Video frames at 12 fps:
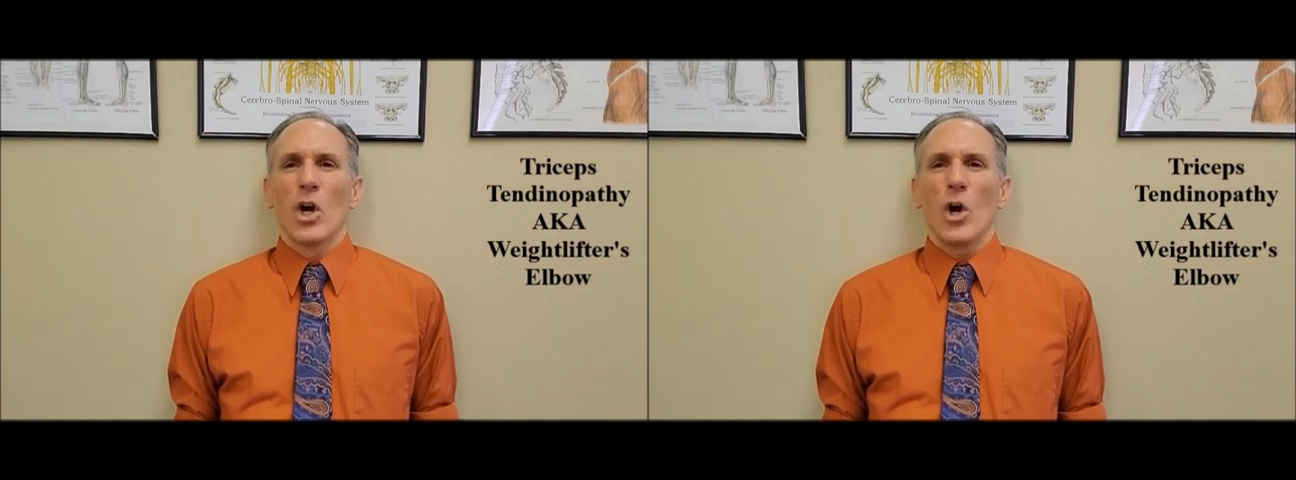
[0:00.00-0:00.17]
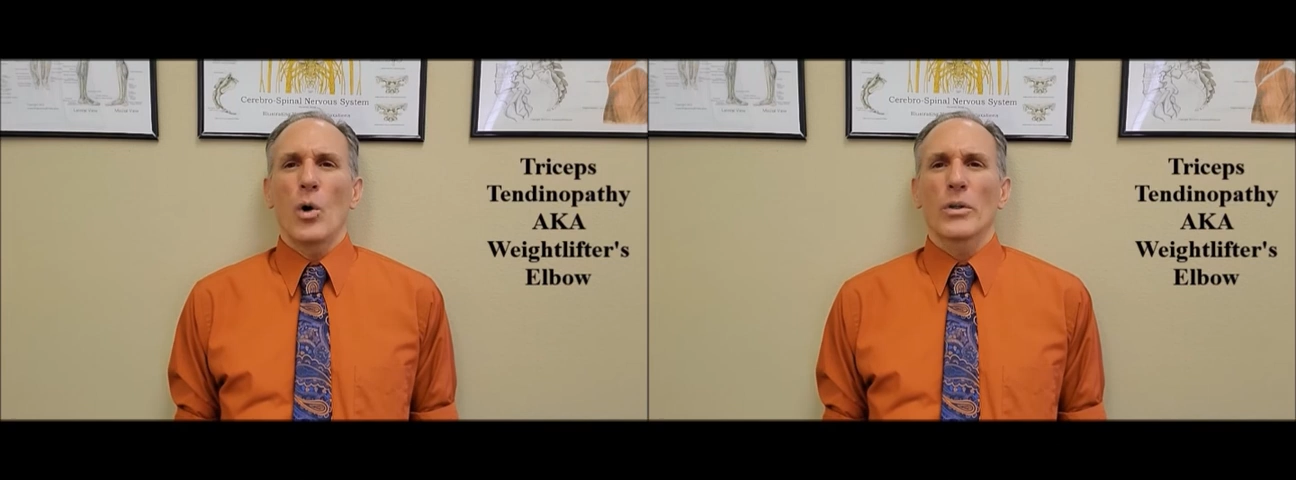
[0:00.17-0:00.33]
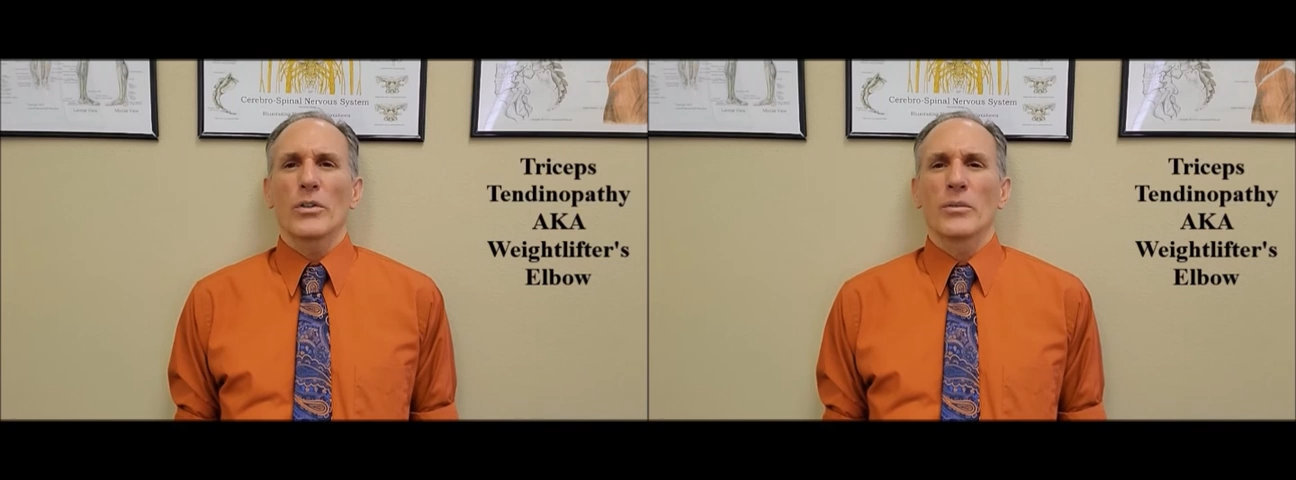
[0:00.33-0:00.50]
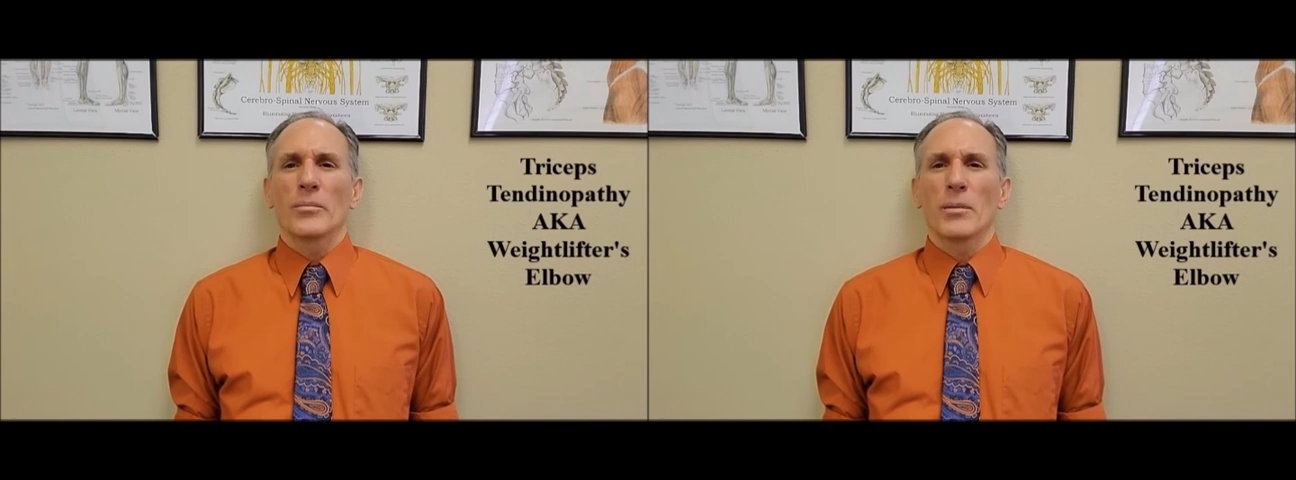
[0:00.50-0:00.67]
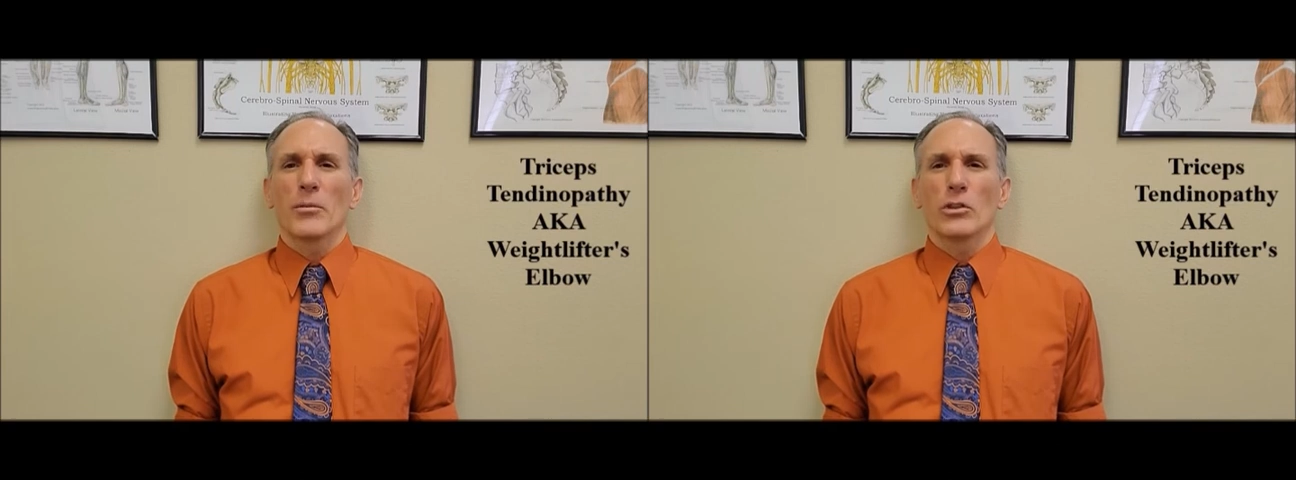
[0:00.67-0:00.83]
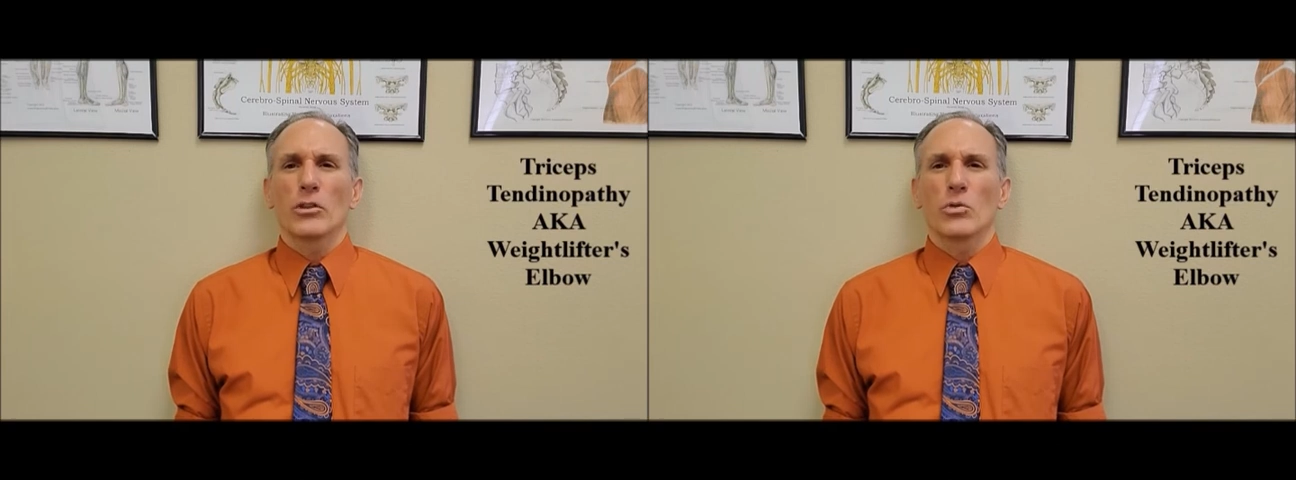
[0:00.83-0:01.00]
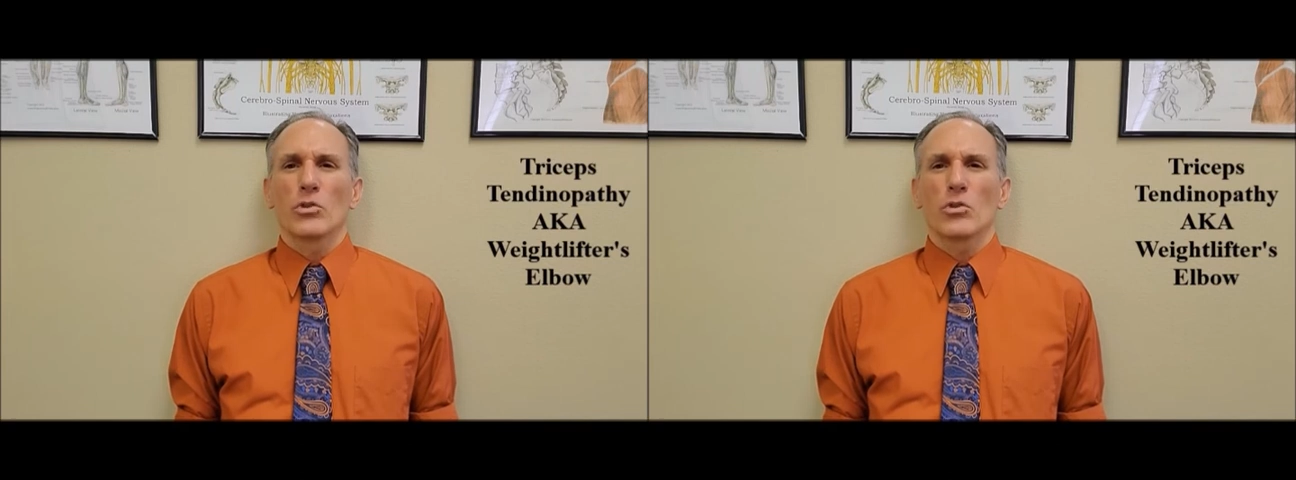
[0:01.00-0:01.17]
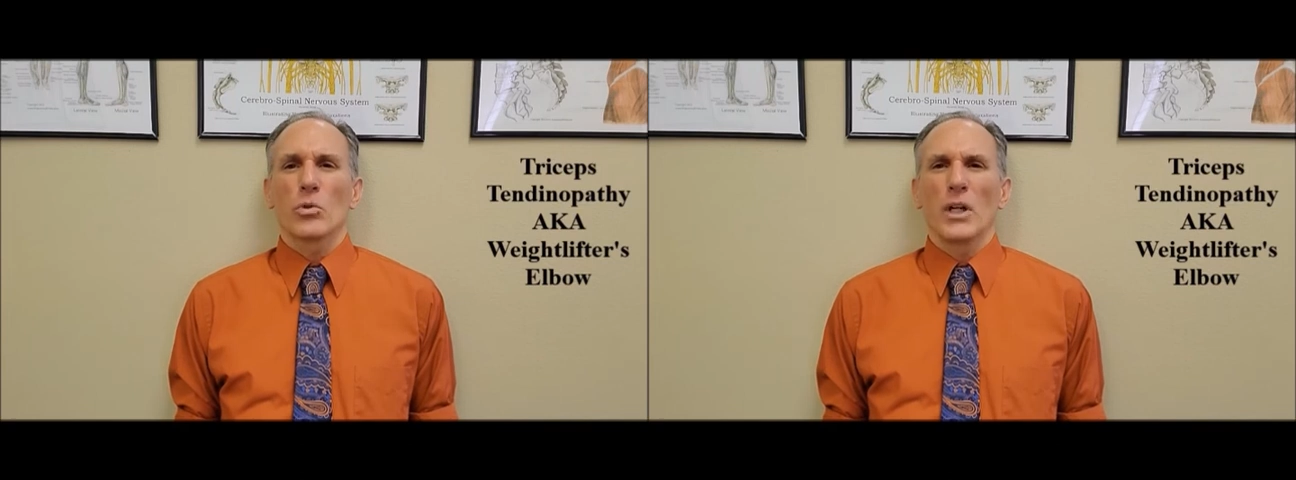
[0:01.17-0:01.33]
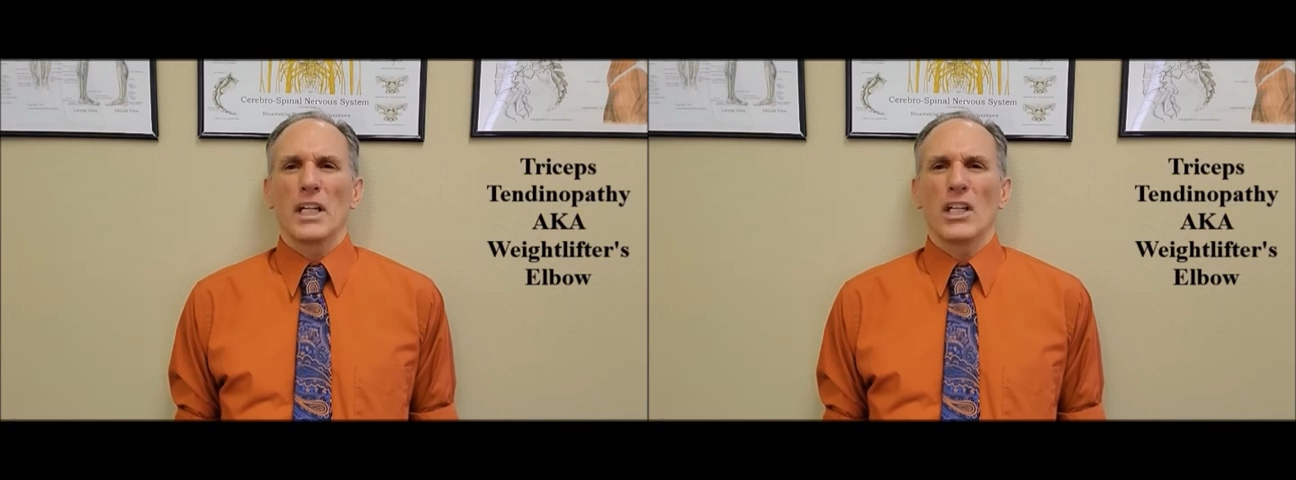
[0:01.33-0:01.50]
Always remember to
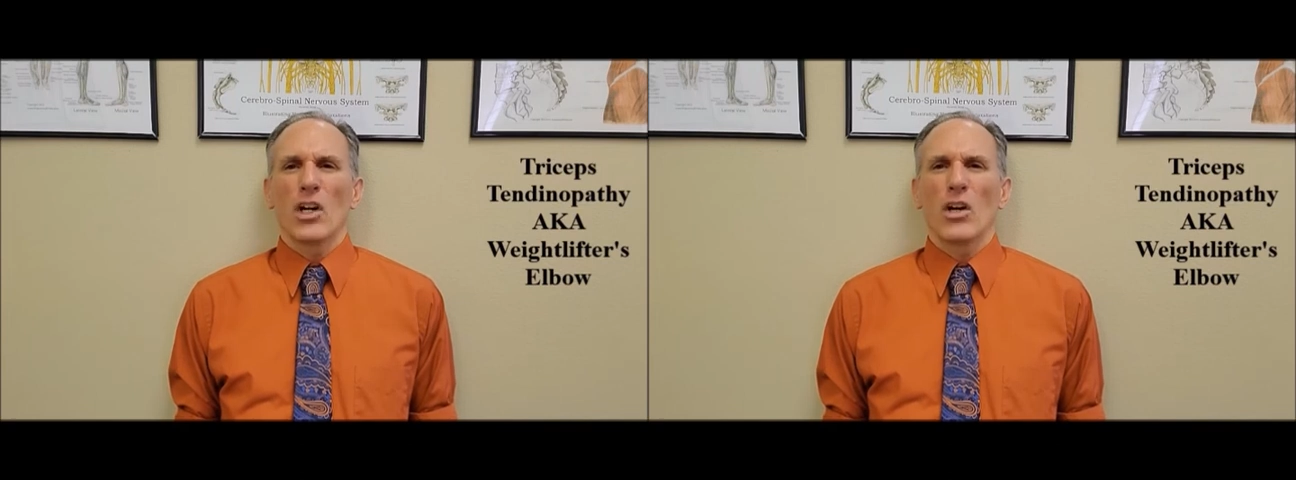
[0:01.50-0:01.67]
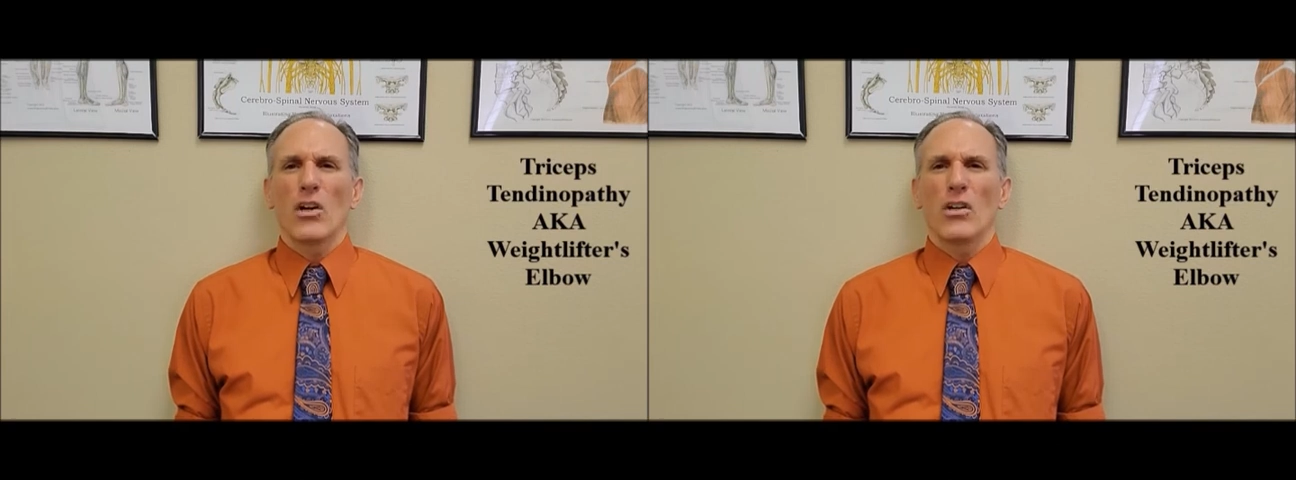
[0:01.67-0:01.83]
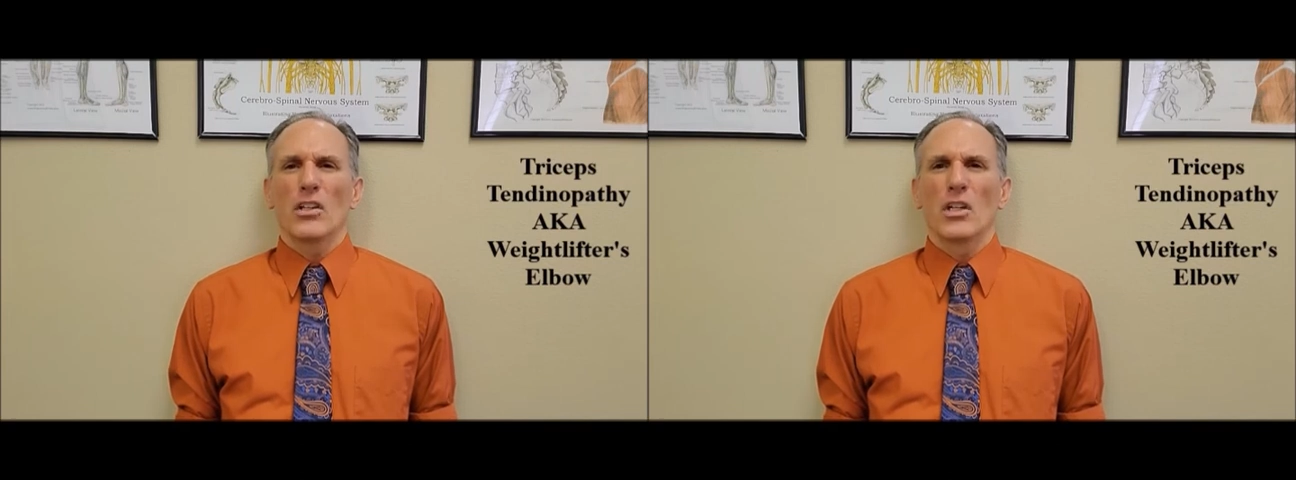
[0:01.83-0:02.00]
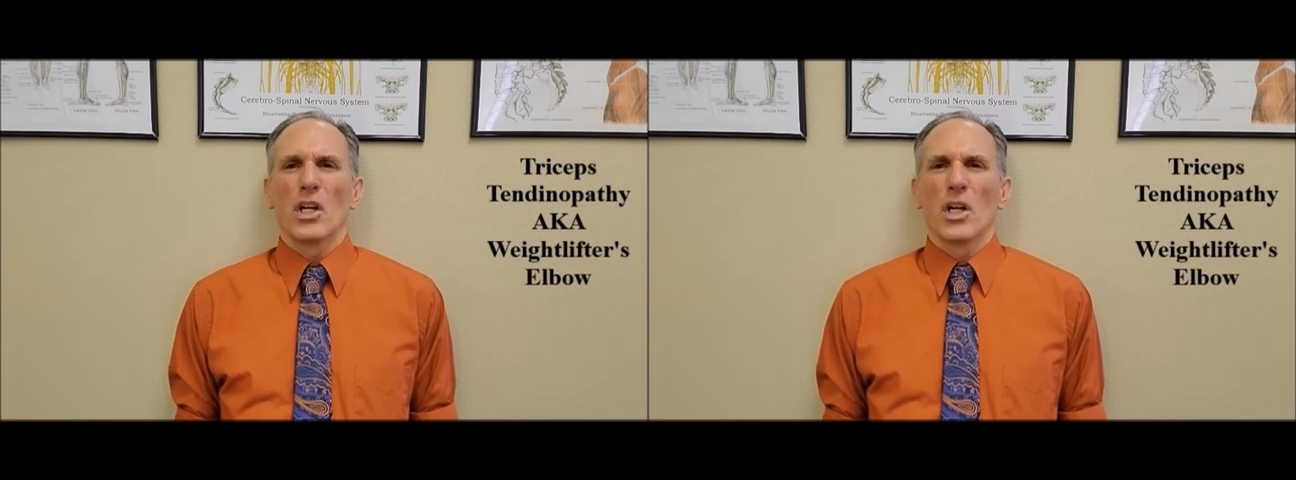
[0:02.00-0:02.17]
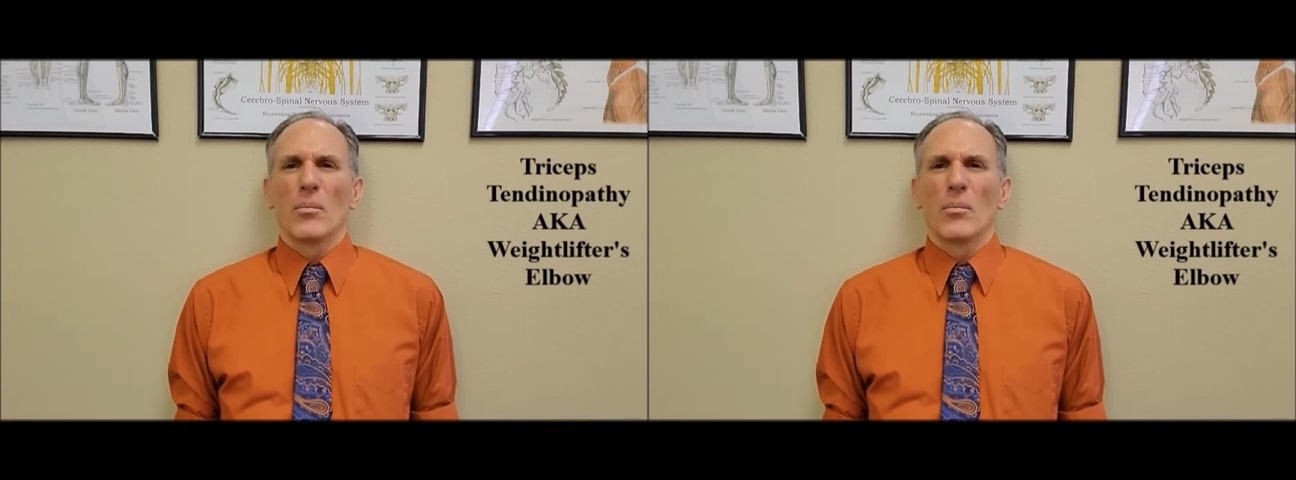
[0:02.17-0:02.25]
train hard,